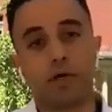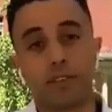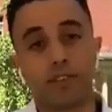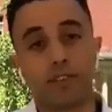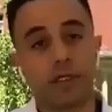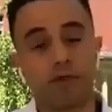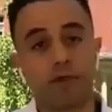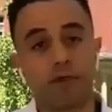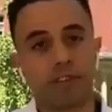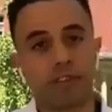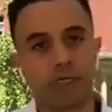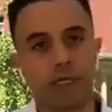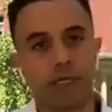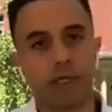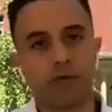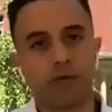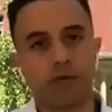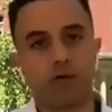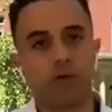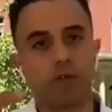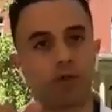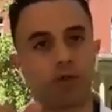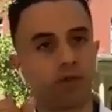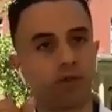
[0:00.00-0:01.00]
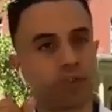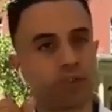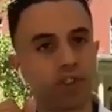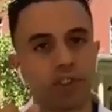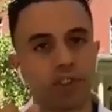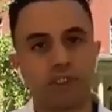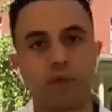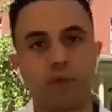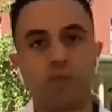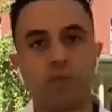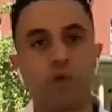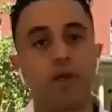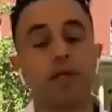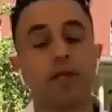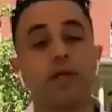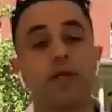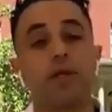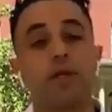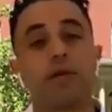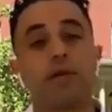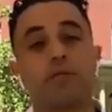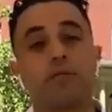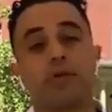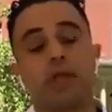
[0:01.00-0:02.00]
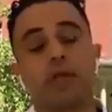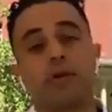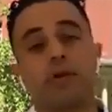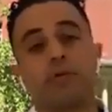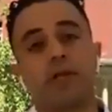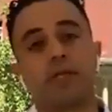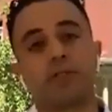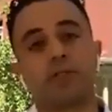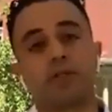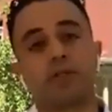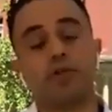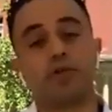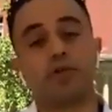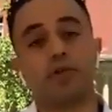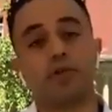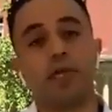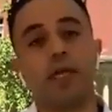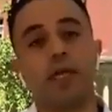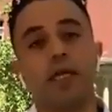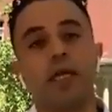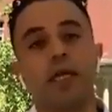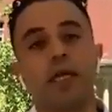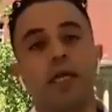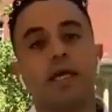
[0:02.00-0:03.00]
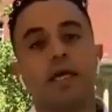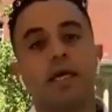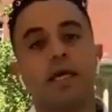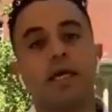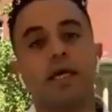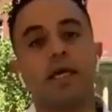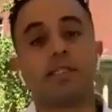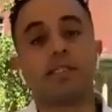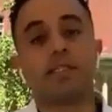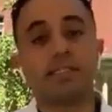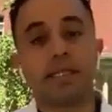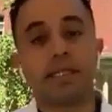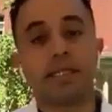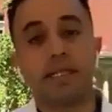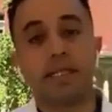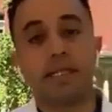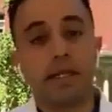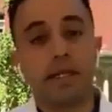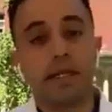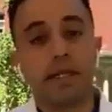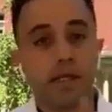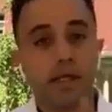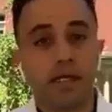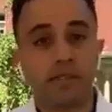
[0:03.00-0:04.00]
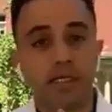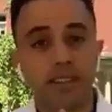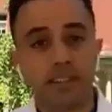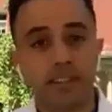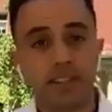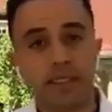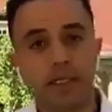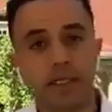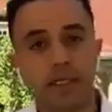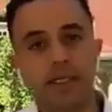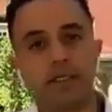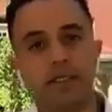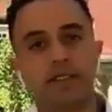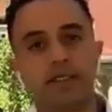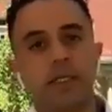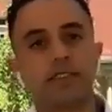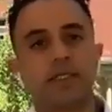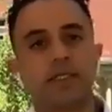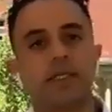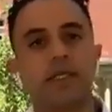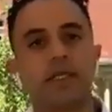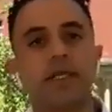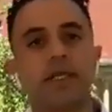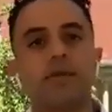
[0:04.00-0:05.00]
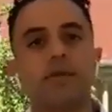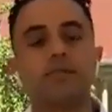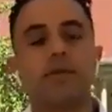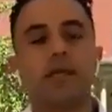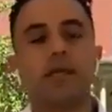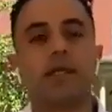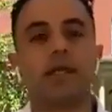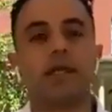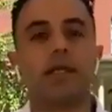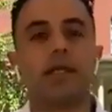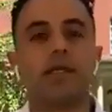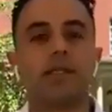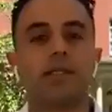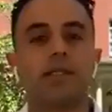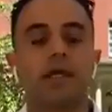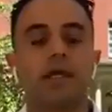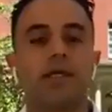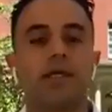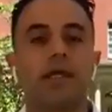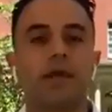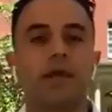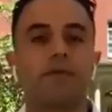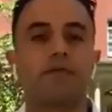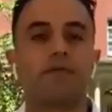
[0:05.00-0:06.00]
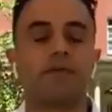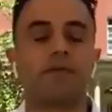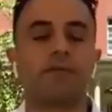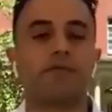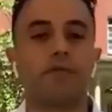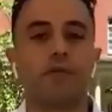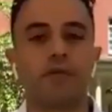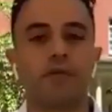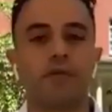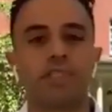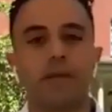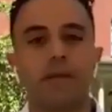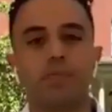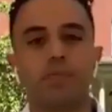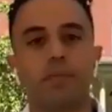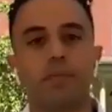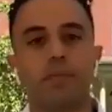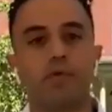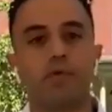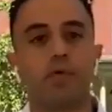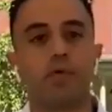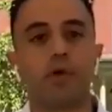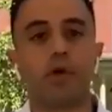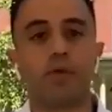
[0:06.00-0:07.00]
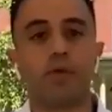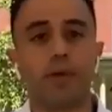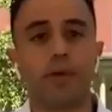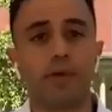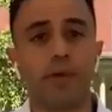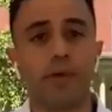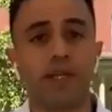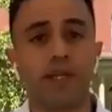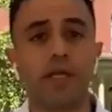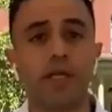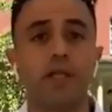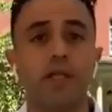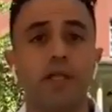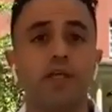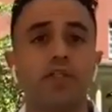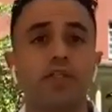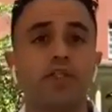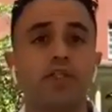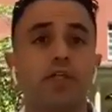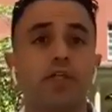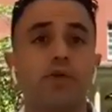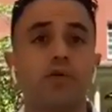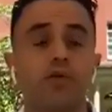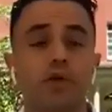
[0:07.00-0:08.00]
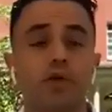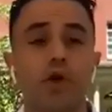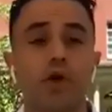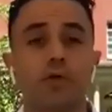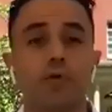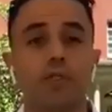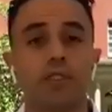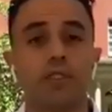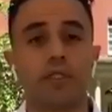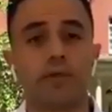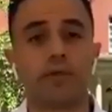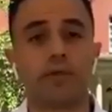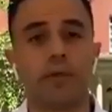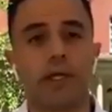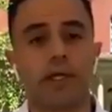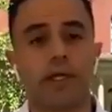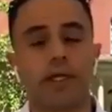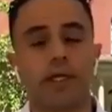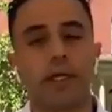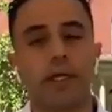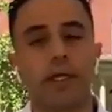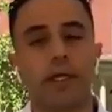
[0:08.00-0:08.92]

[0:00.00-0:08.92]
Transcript: take you as a category. So it's just a 1-year preliminary surgery. There's designated and non-designated. Designated meaning like for some people who are going to radiology, who are going to like